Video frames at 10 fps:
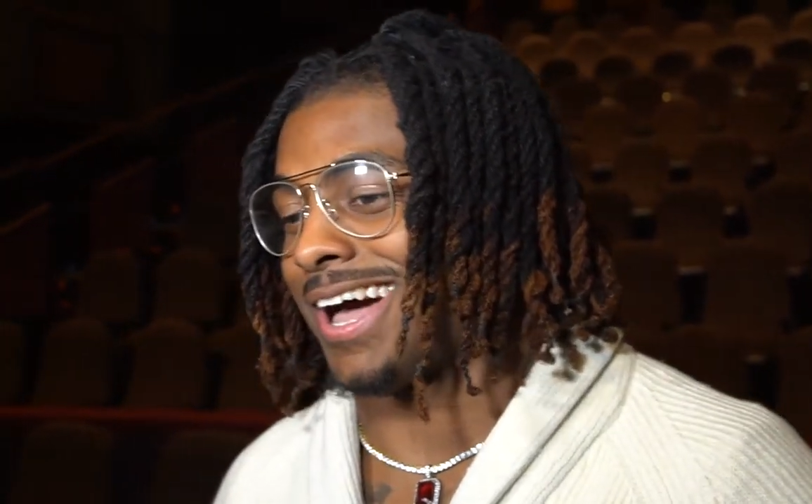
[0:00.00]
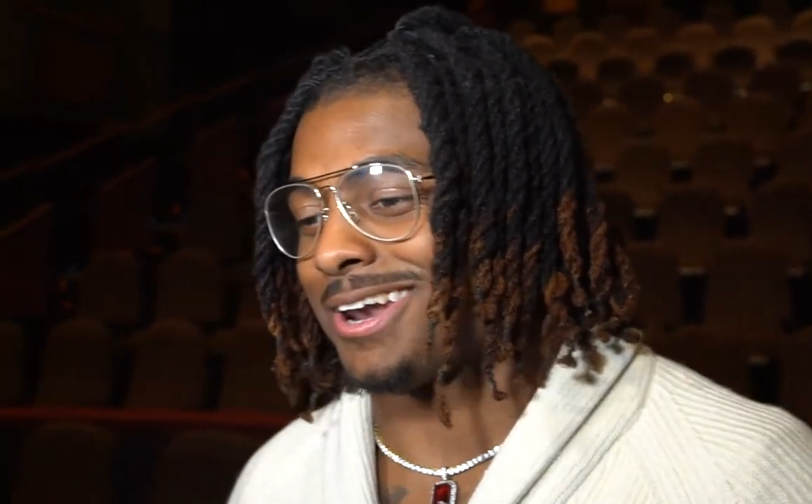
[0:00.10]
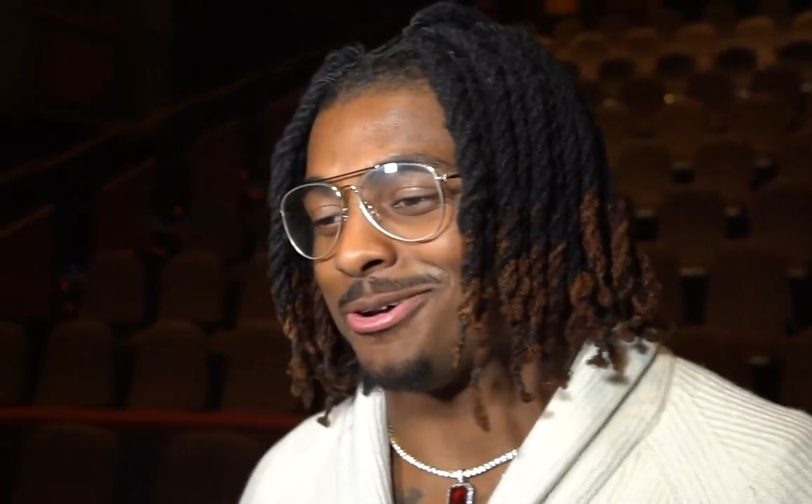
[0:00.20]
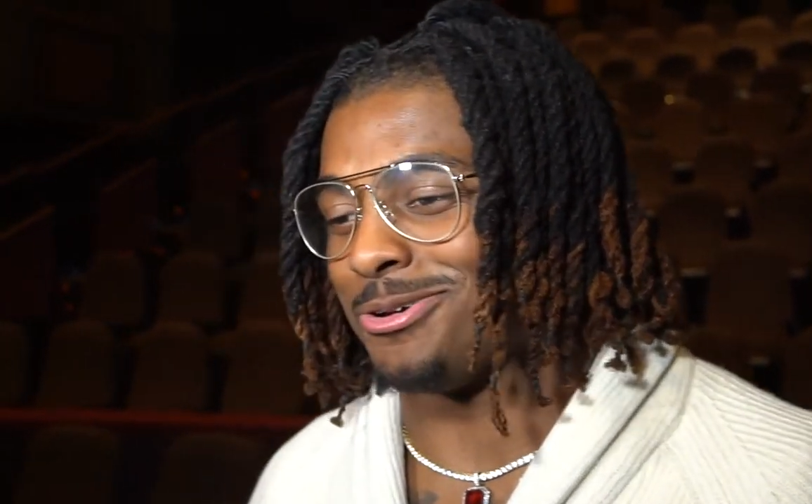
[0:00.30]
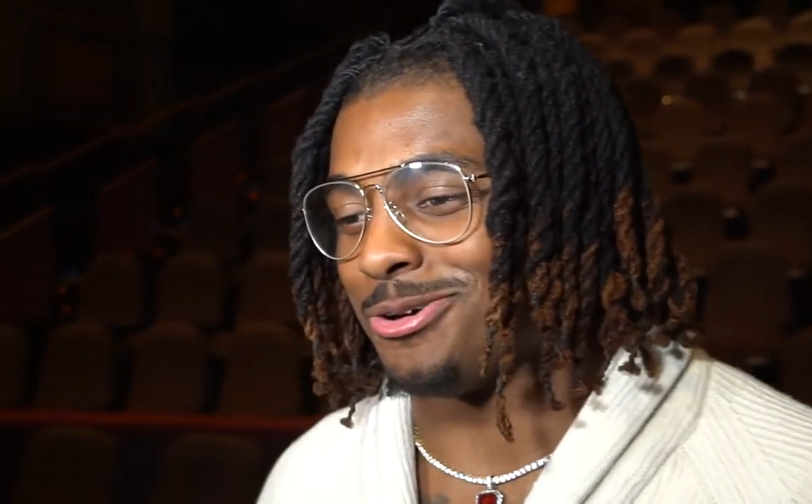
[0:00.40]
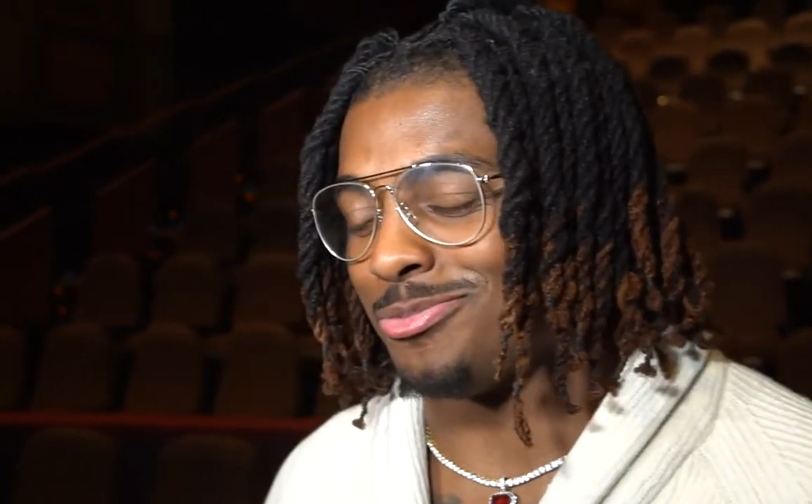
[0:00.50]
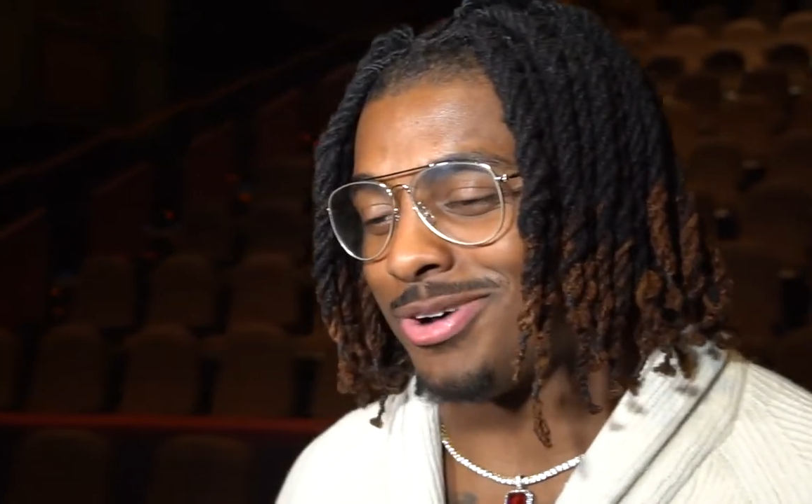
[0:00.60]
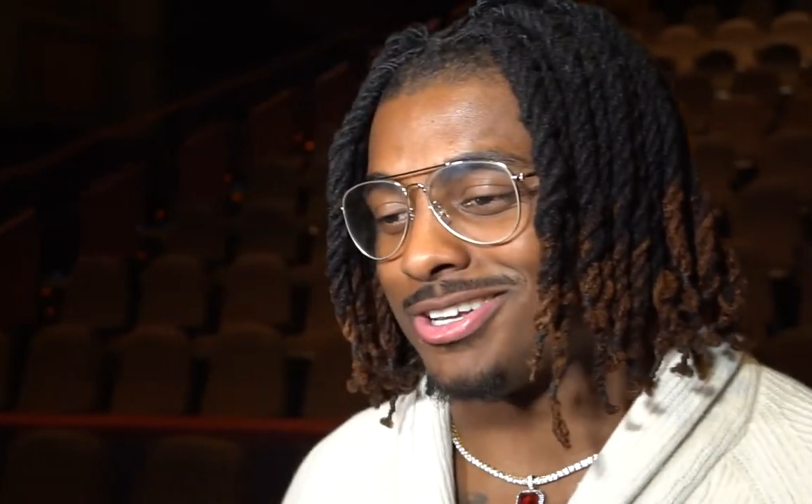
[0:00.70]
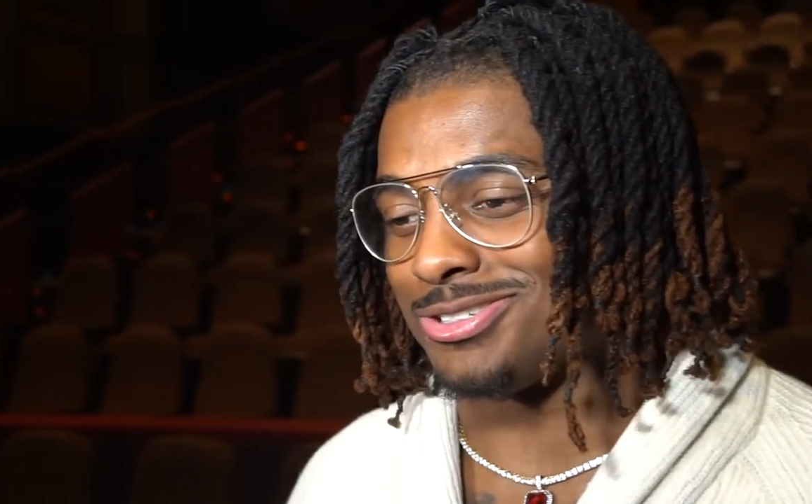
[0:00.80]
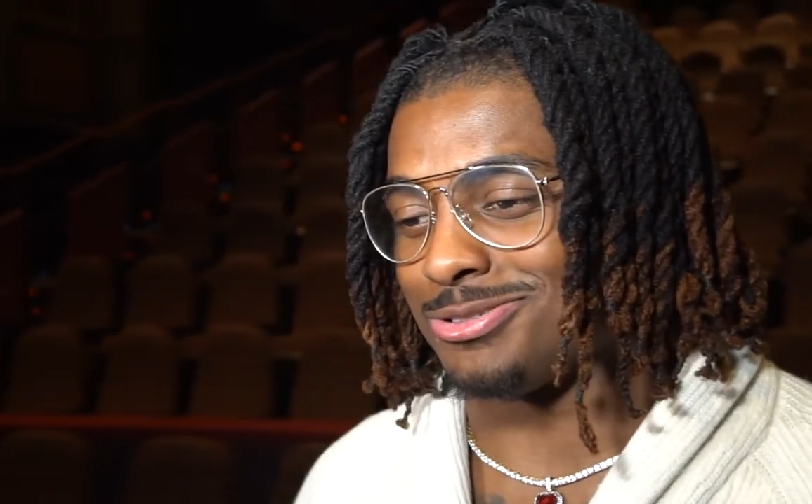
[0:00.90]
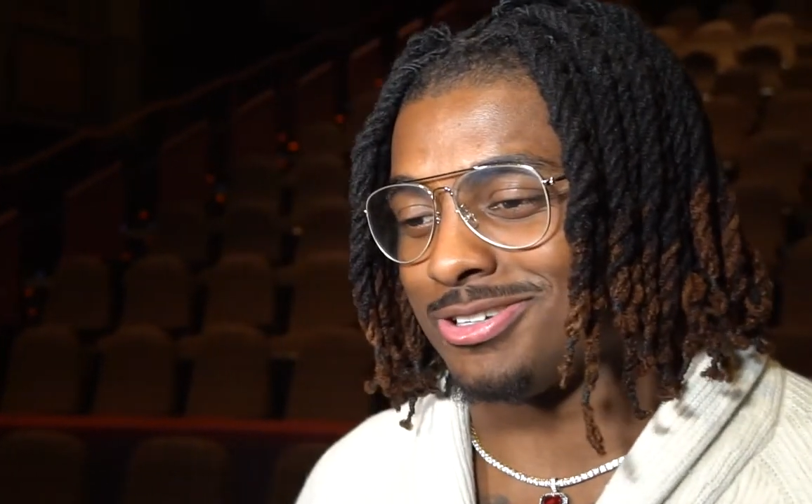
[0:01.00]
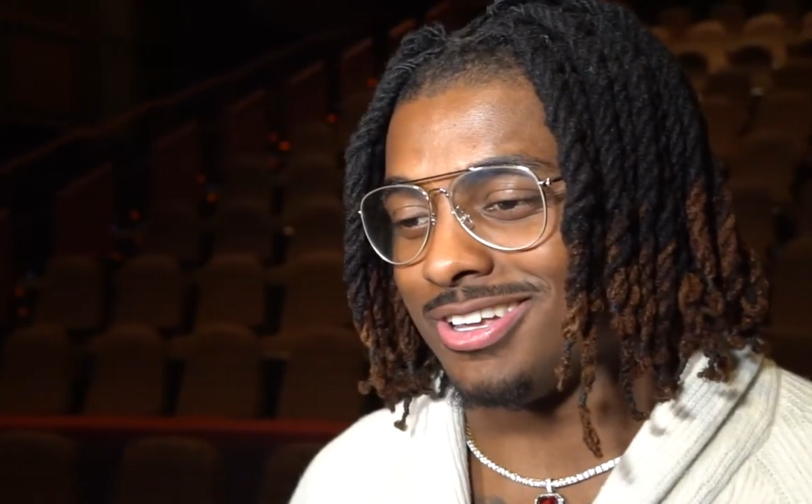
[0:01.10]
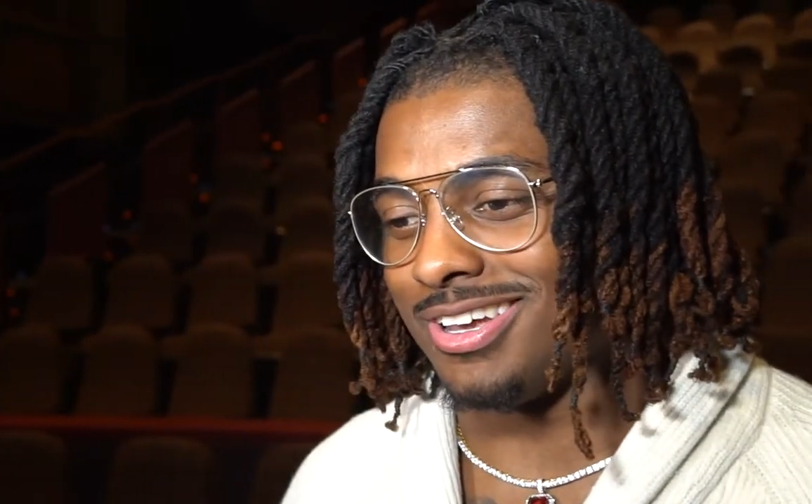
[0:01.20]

I don't know much really.